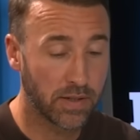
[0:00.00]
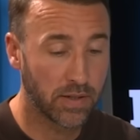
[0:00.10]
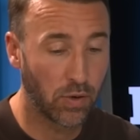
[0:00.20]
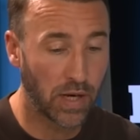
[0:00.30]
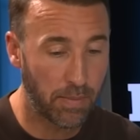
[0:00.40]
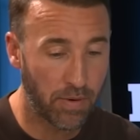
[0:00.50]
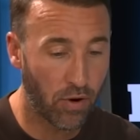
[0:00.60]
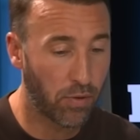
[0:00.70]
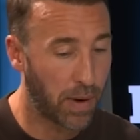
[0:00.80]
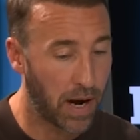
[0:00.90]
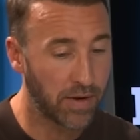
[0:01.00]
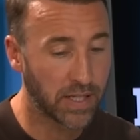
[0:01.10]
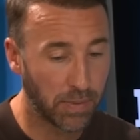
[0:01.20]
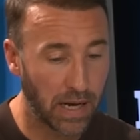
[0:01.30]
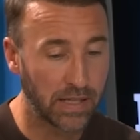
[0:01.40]
don't get me wrong,
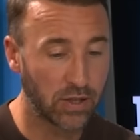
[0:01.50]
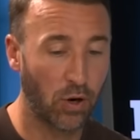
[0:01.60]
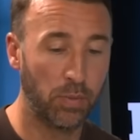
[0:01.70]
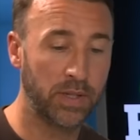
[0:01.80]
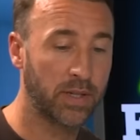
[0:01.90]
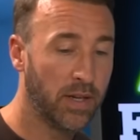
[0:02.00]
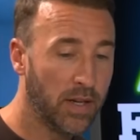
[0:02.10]
Paris, Milan, Dortmund,